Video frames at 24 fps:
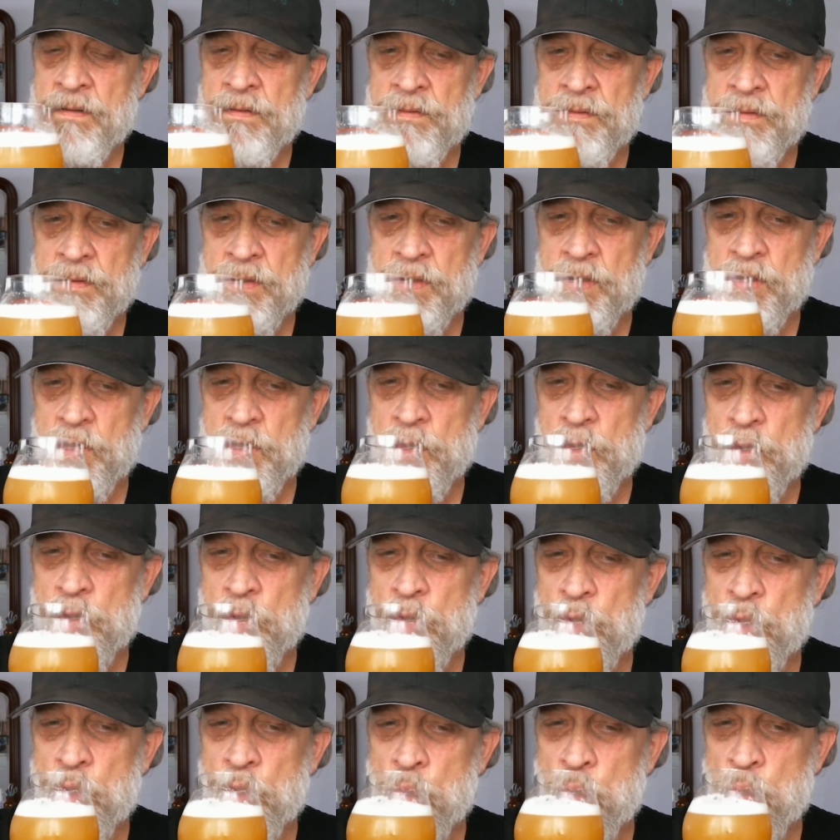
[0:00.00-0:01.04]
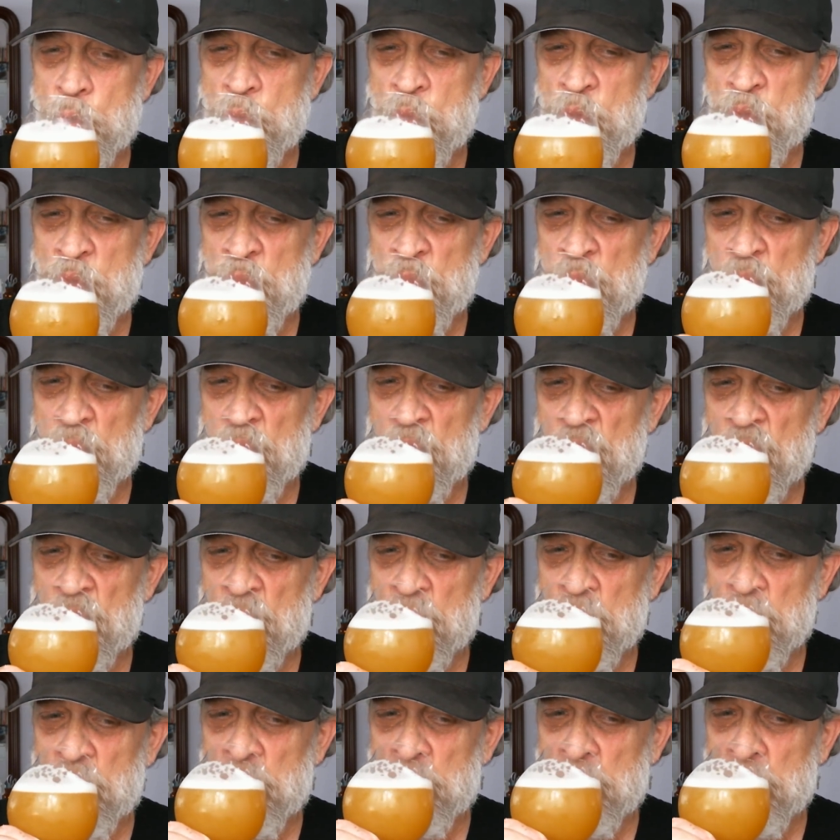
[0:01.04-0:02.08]

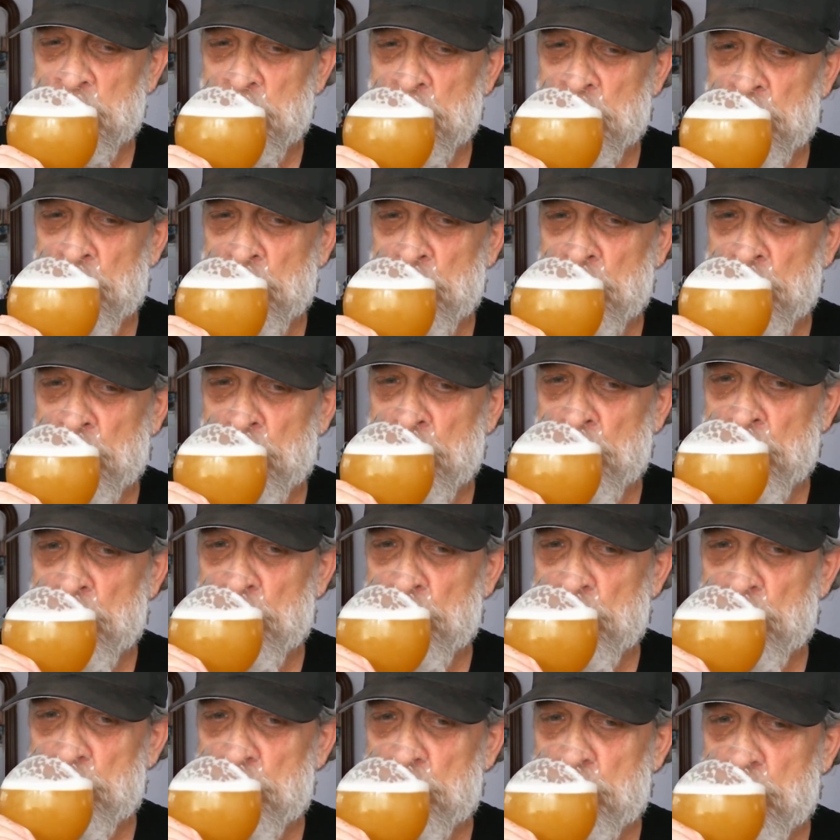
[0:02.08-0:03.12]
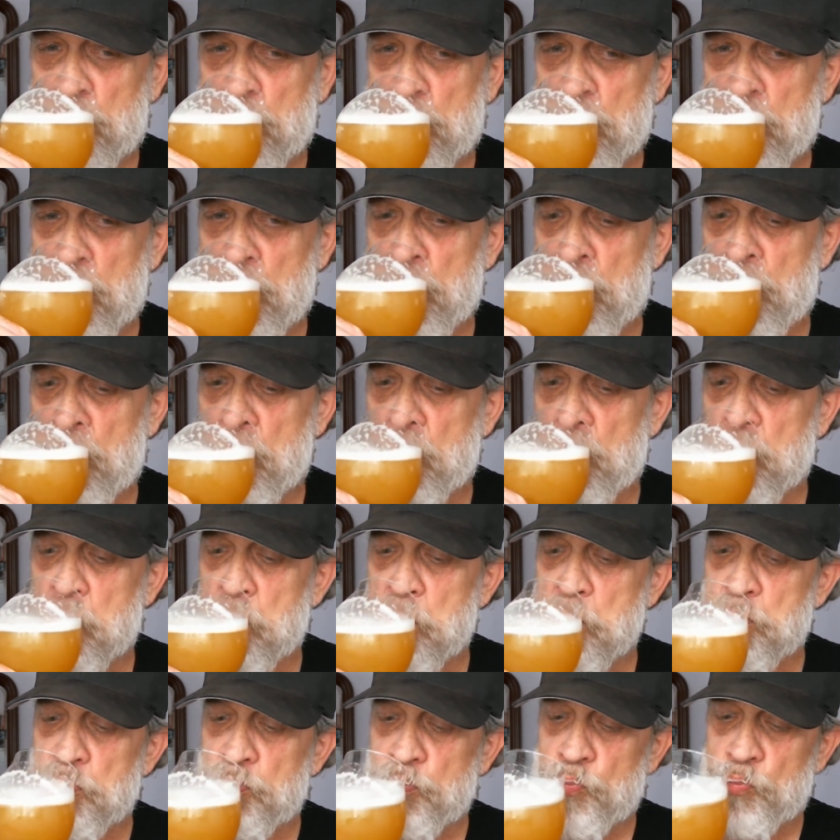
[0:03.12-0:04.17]

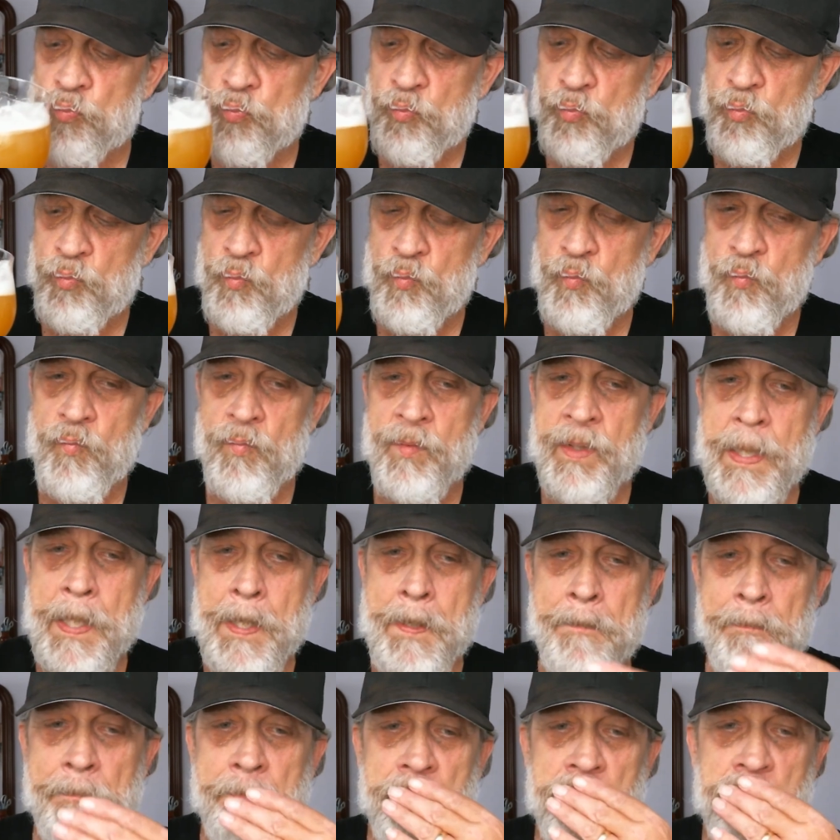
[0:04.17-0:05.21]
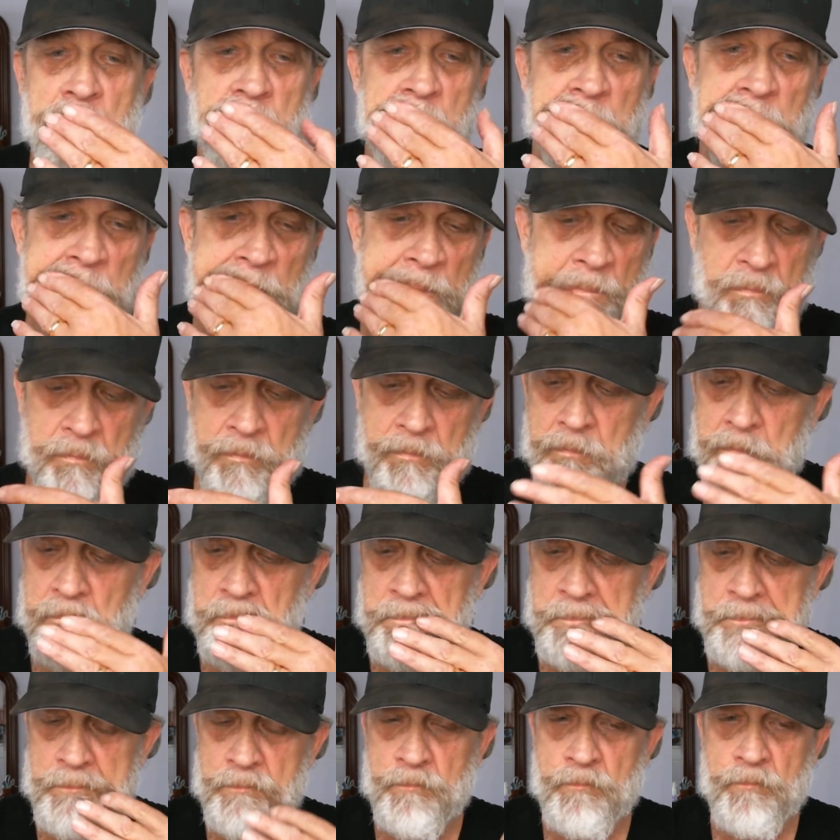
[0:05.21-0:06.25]

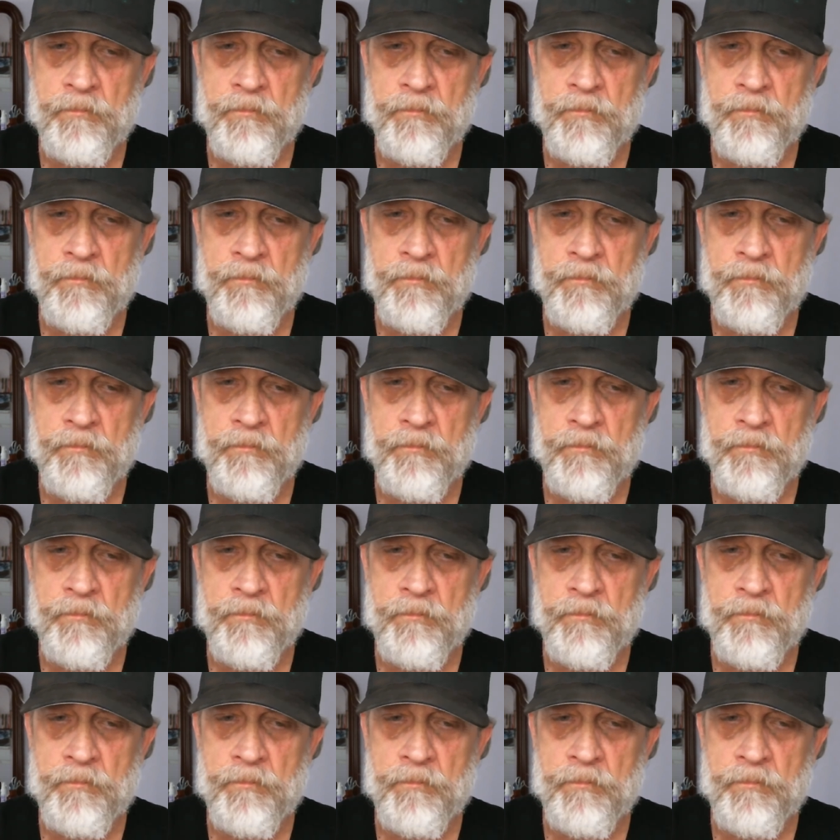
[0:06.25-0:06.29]
(silence)